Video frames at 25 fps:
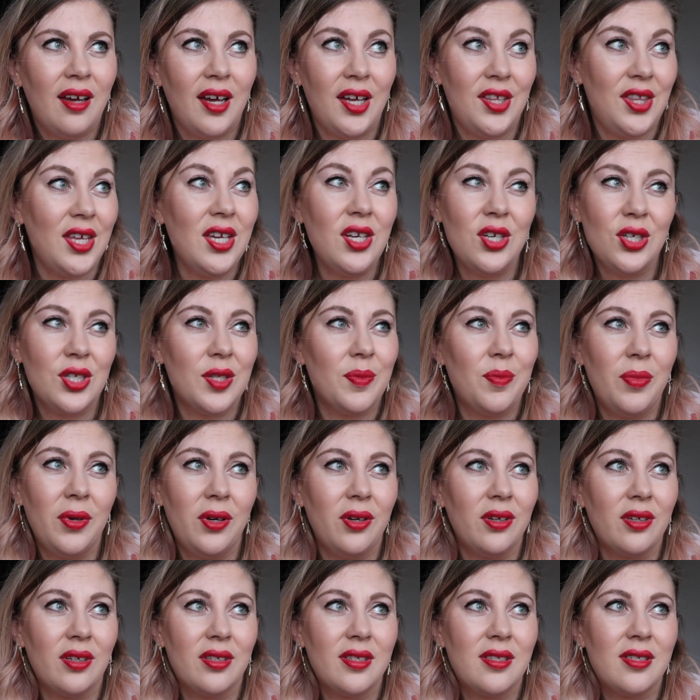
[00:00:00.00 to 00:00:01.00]
I think just
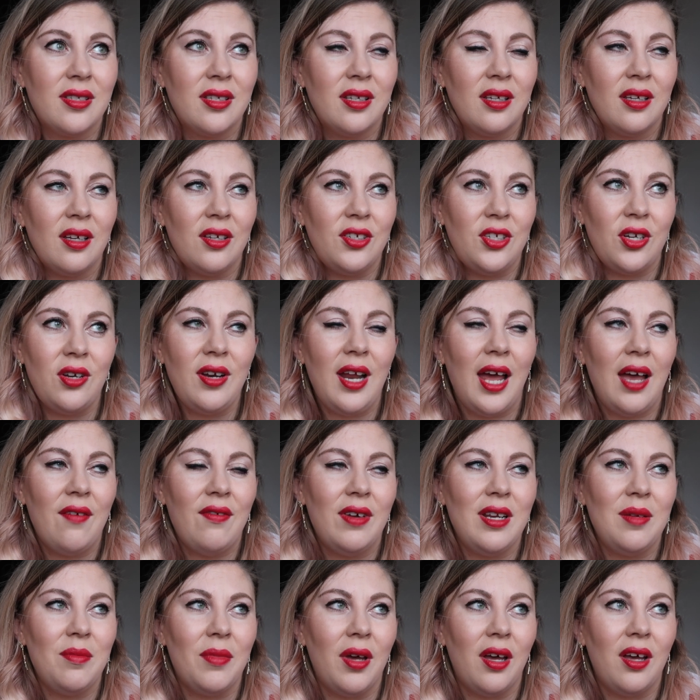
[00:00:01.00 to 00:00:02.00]
books. I don't
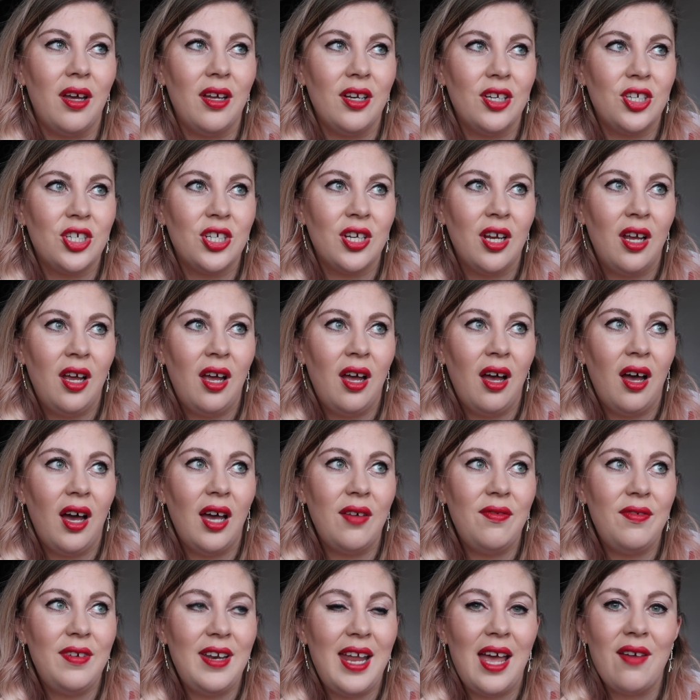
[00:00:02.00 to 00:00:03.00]
have any merch.
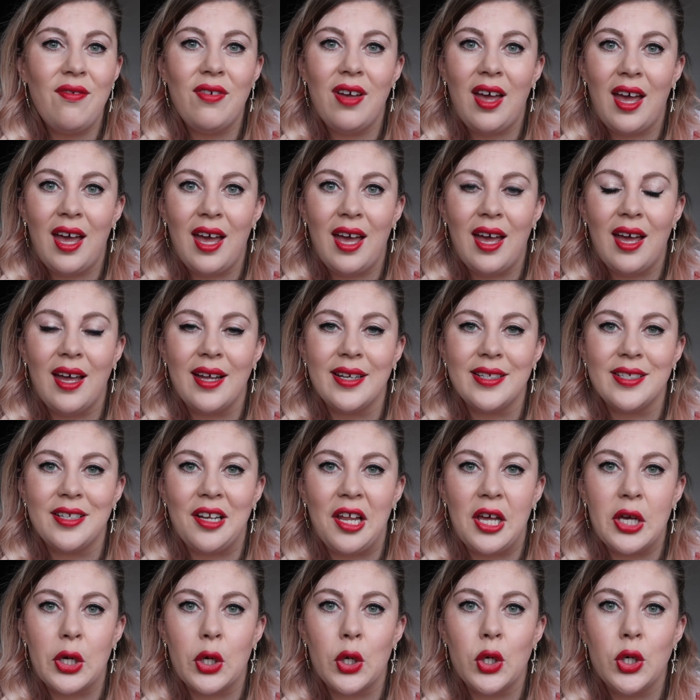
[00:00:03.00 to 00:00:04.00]
I've never had
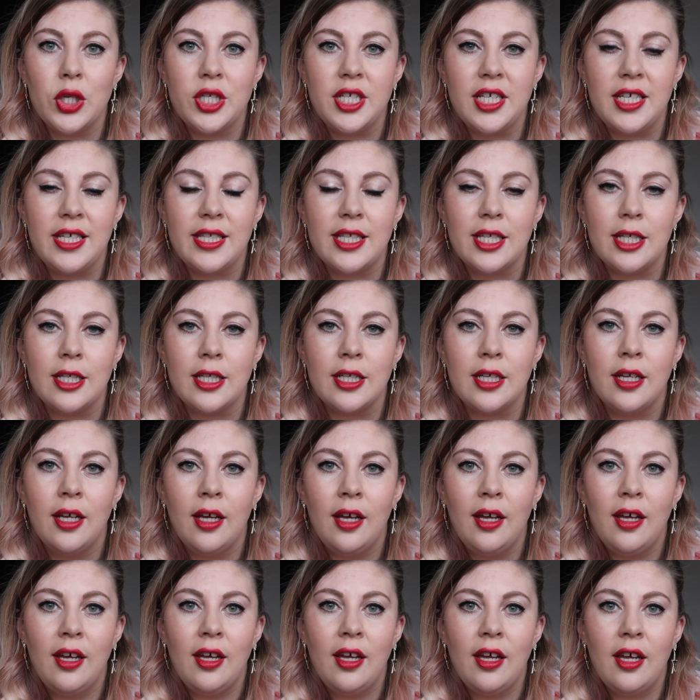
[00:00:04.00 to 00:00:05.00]
like hoodies
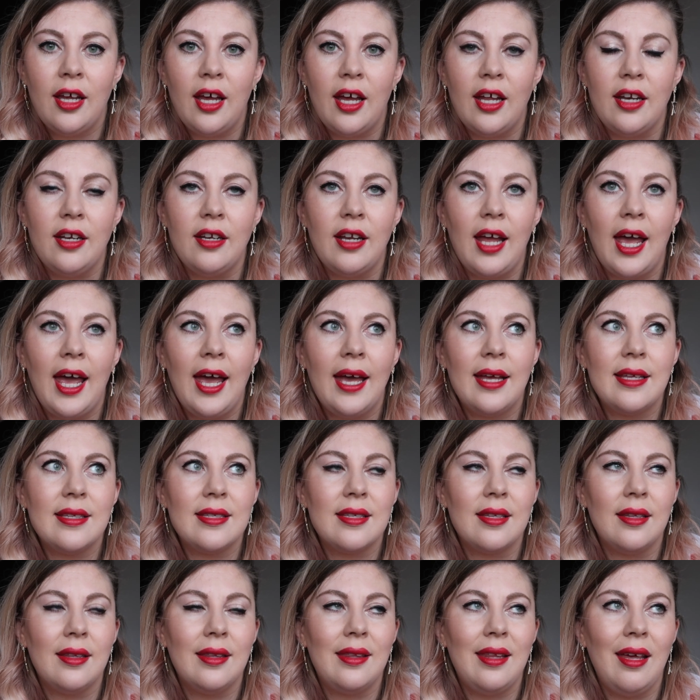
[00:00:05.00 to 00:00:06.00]
and
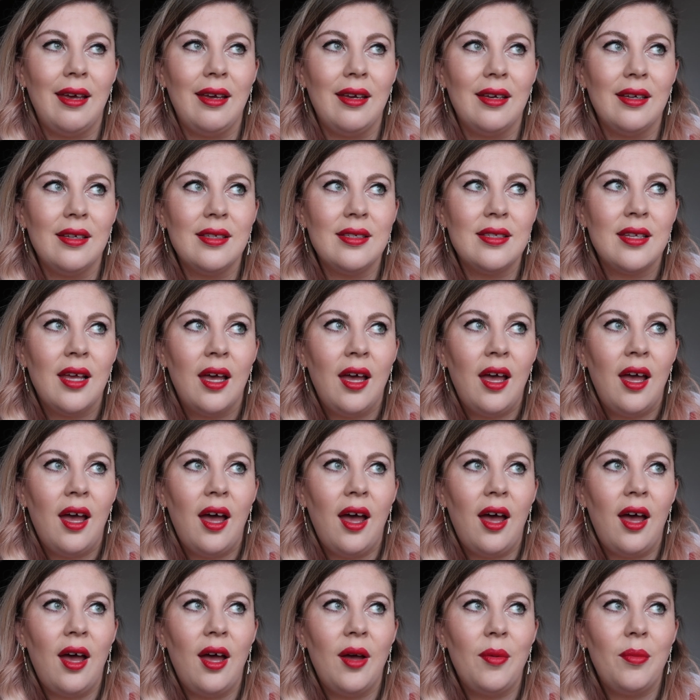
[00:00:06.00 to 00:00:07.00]
hats and things.
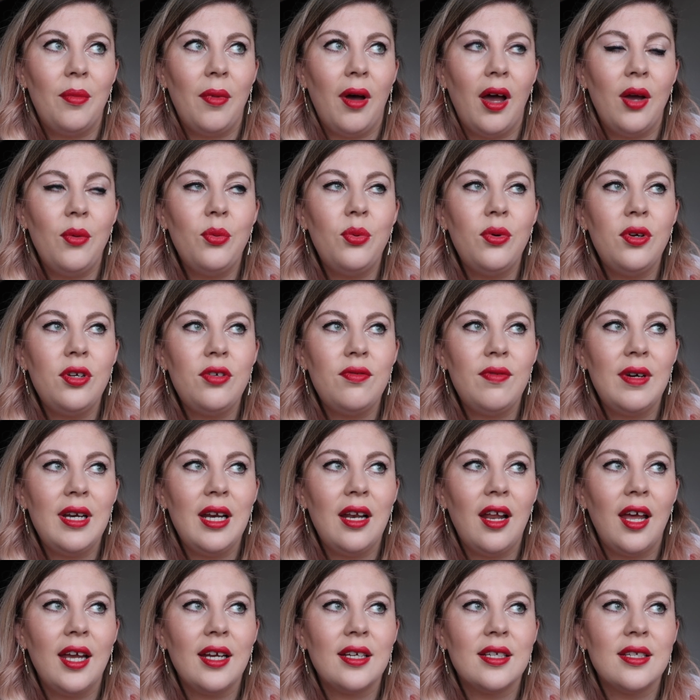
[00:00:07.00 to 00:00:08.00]
I would
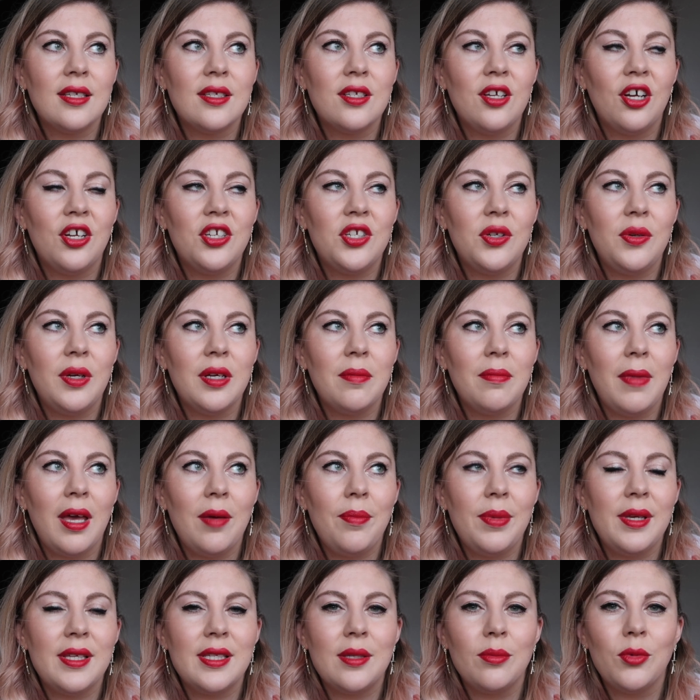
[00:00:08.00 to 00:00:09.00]
really like to start doing
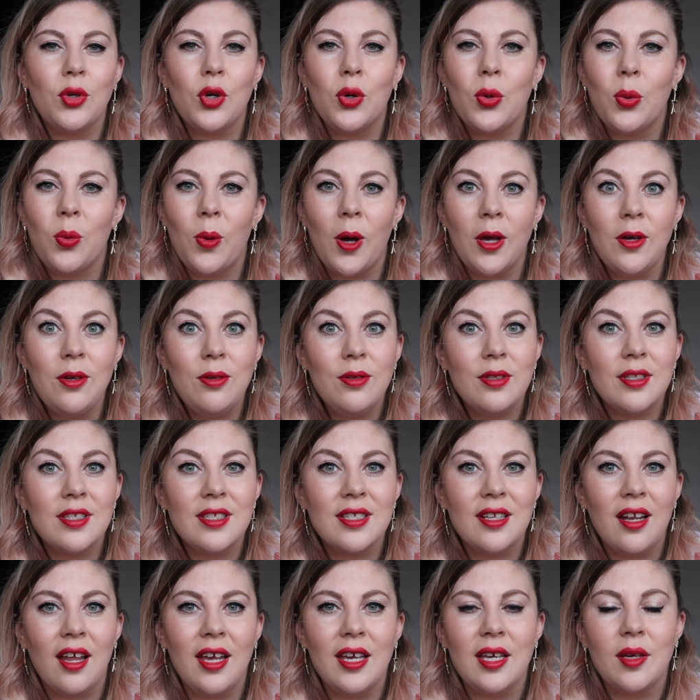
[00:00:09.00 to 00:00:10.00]
maybe some
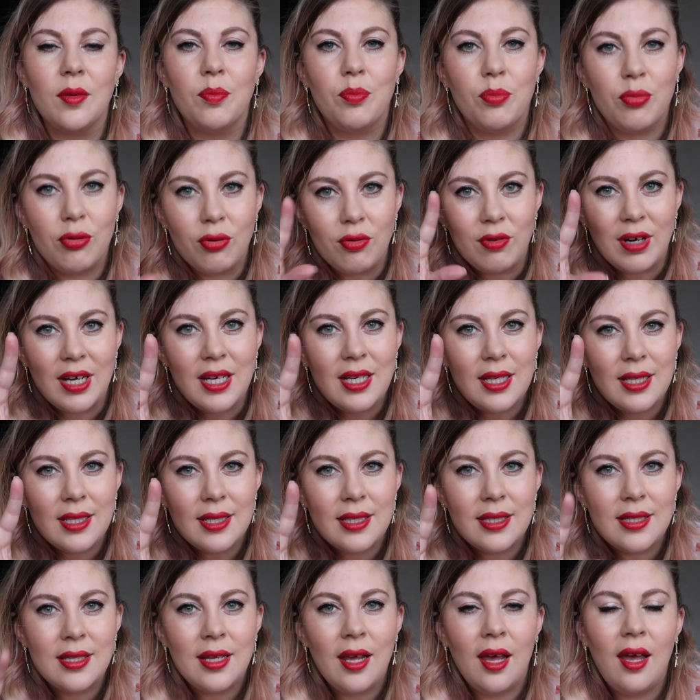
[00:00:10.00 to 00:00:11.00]
quotes, like
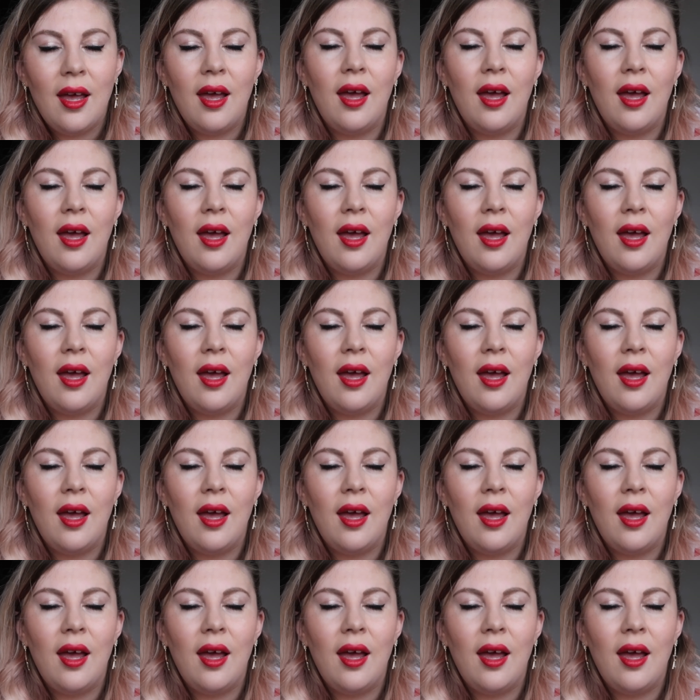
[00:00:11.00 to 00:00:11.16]
prints,